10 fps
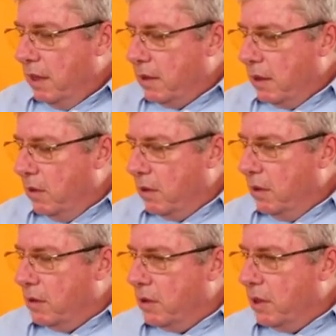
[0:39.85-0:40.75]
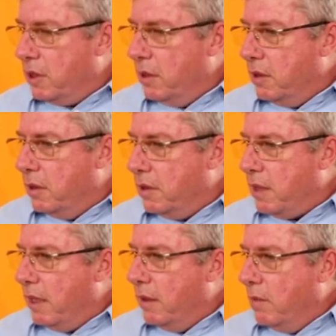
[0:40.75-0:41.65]
he said, look, your traditions, you
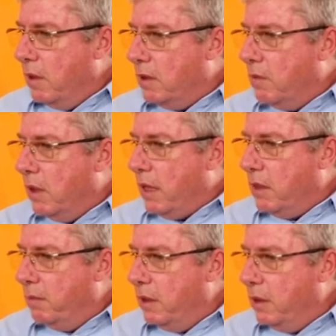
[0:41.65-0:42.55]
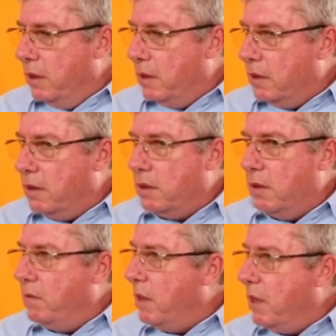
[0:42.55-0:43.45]
say that what I could be using to
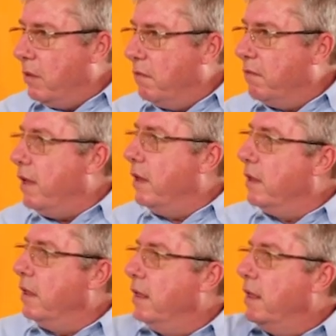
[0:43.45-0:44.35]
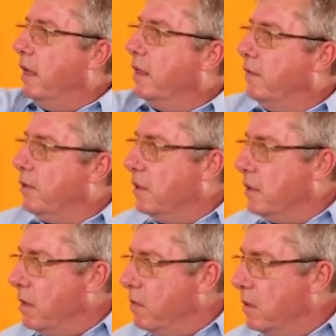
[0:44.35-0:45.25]
serve my mother and father, I give to the
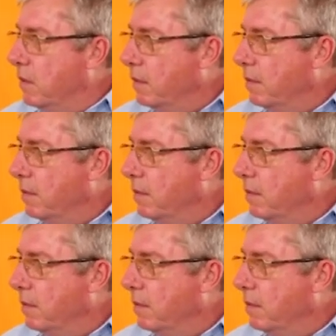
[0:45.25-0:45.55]
temple.